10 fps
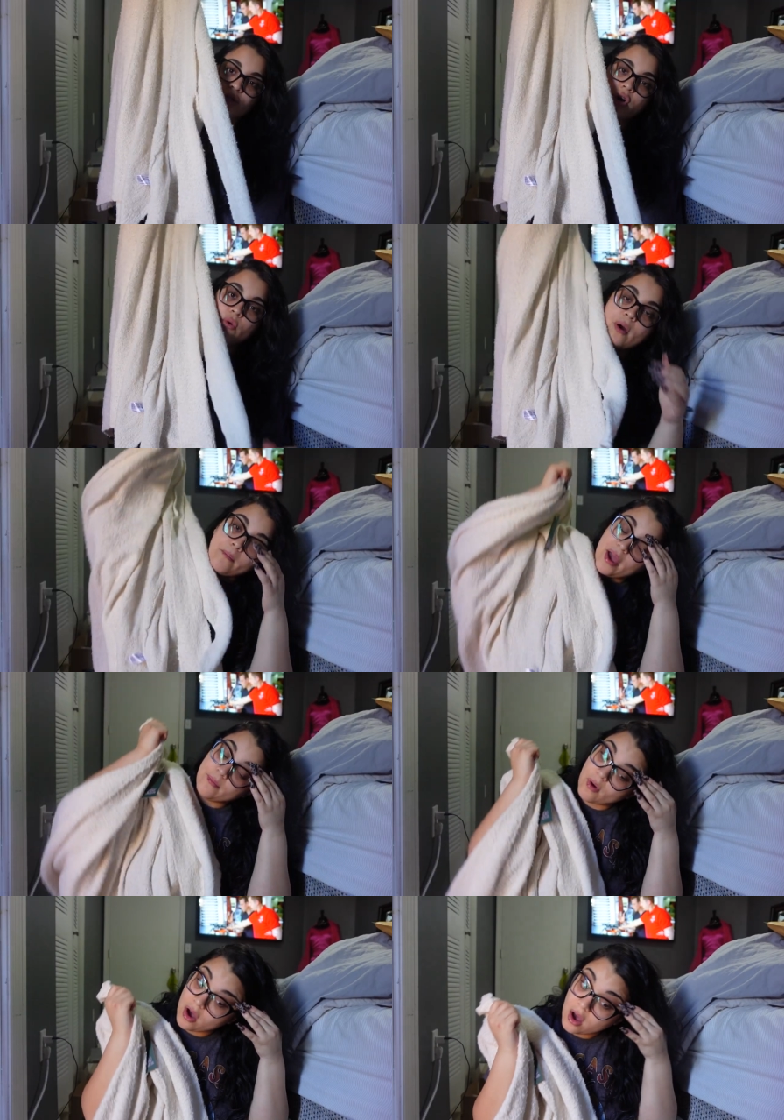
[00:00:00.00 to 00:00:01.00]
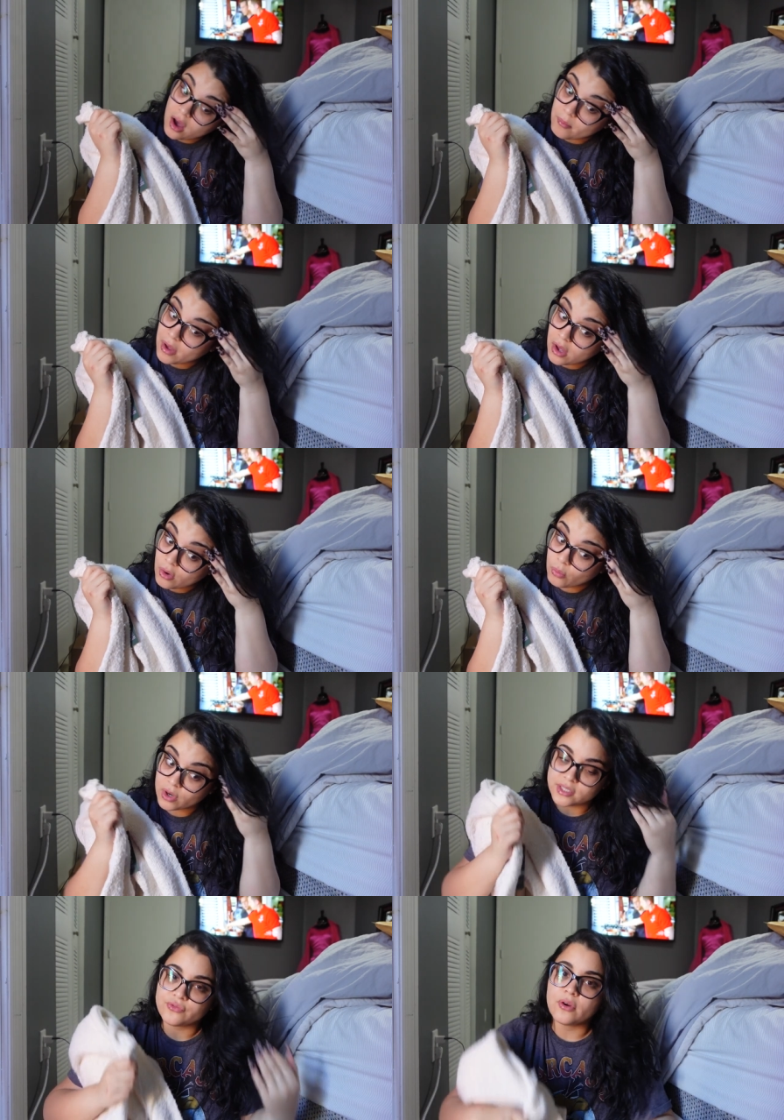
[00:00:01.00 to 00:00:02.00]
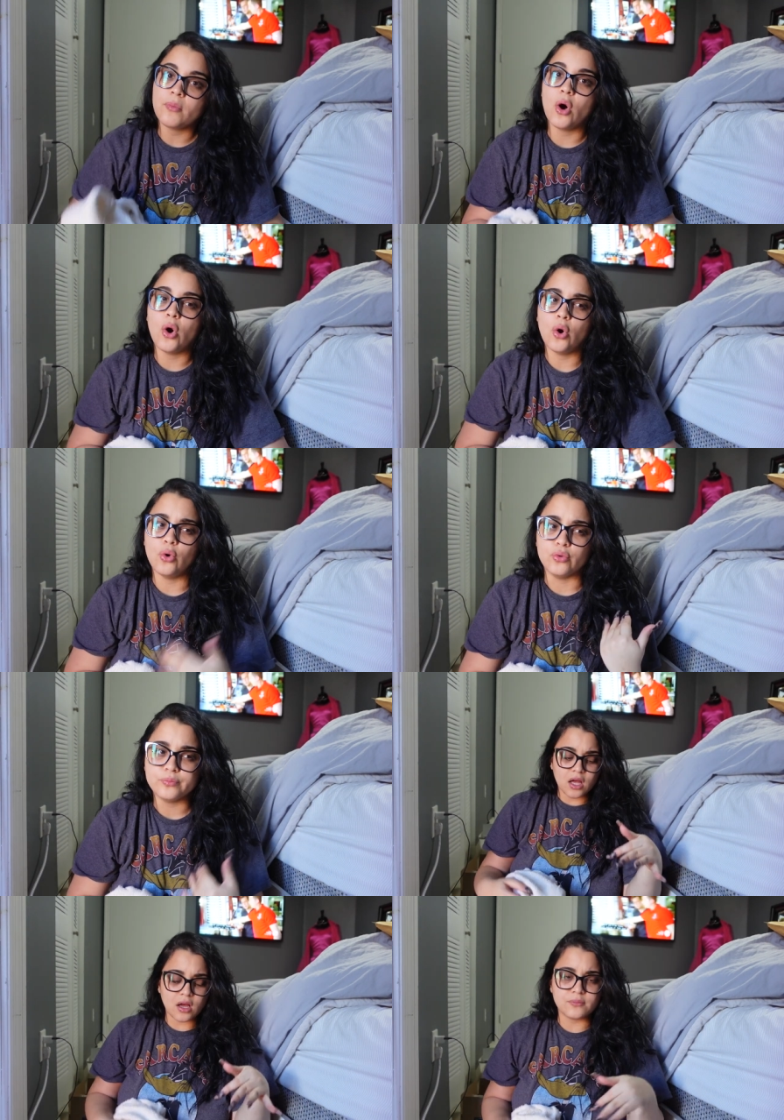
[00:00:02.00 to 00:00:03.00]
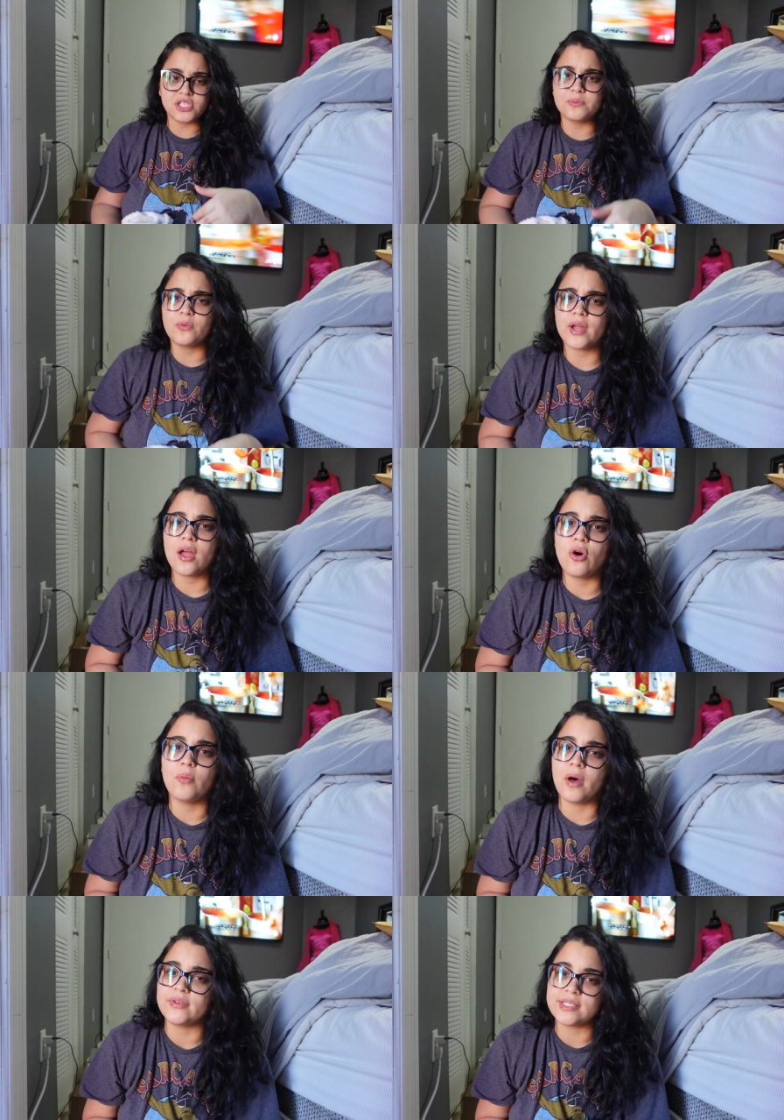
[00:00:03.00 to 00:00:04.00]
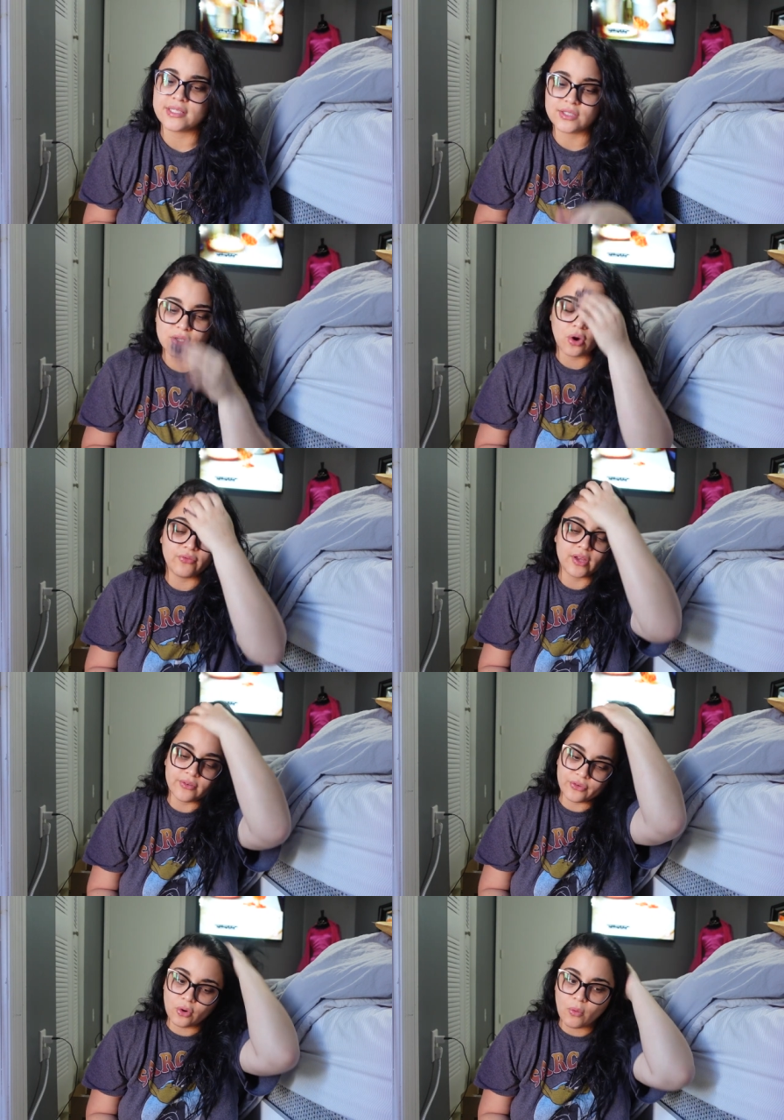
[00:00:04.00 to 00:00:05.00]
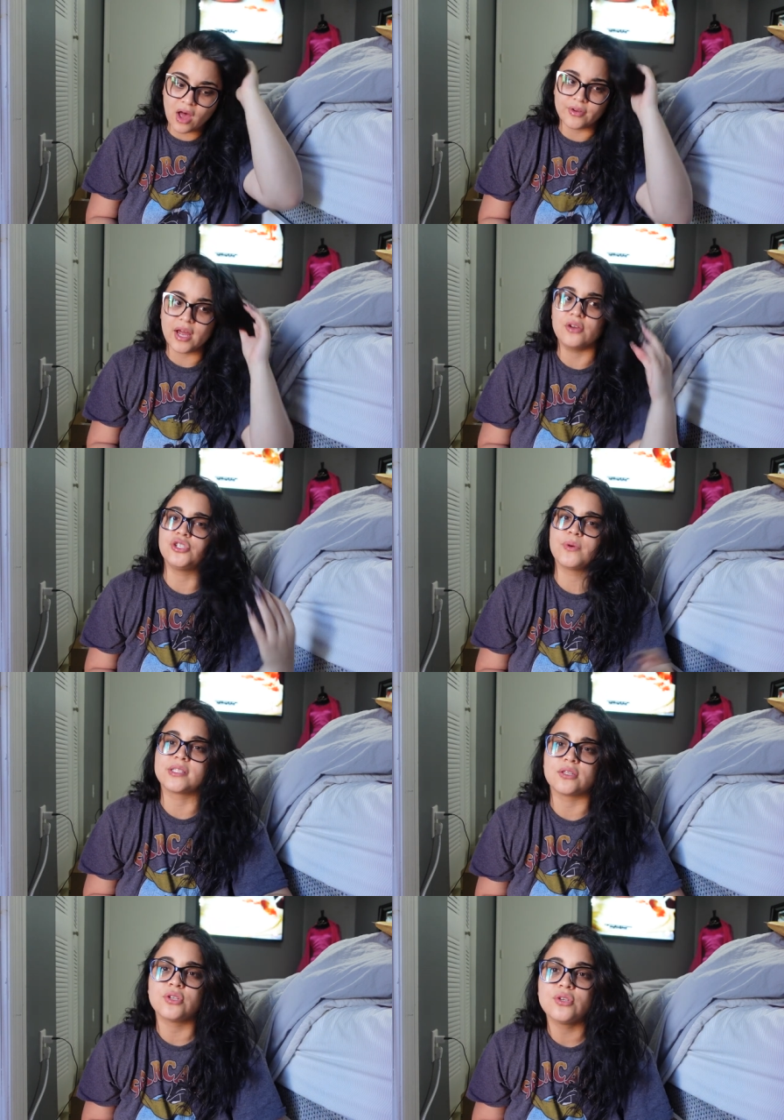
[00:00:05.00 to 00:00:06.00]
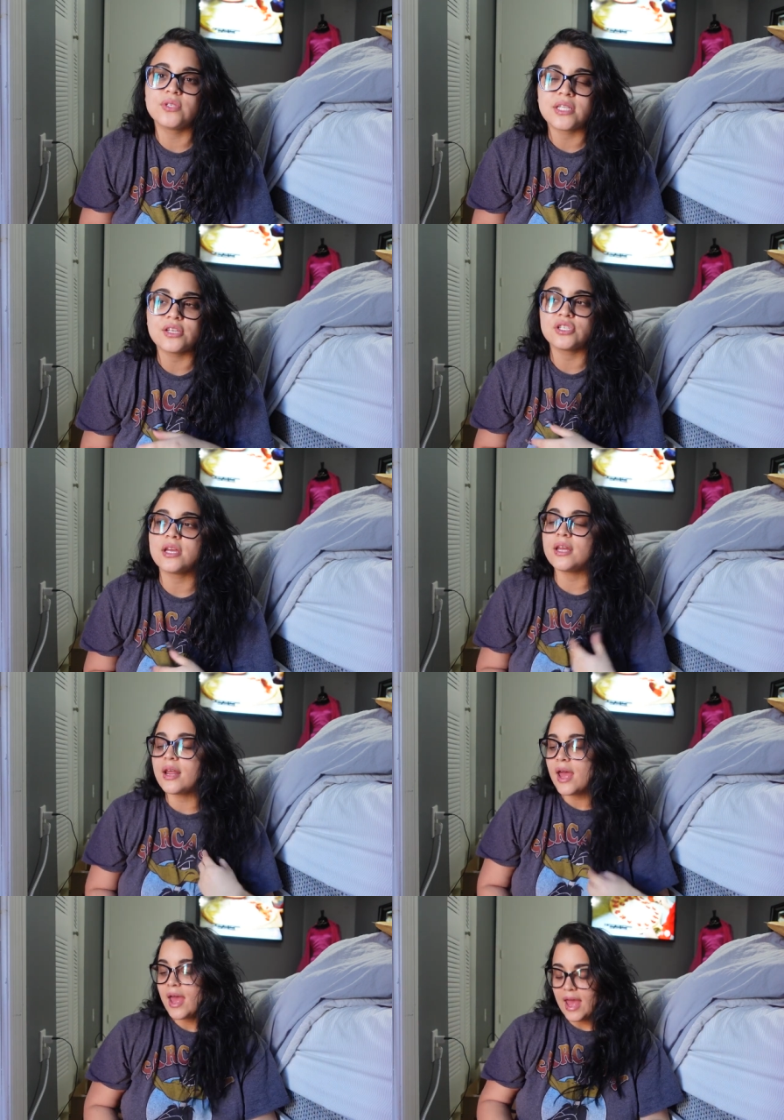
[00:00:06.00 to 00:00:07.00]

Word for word: so my mom works from home um, she's been working at home obviously since covid for a while now she works at the news station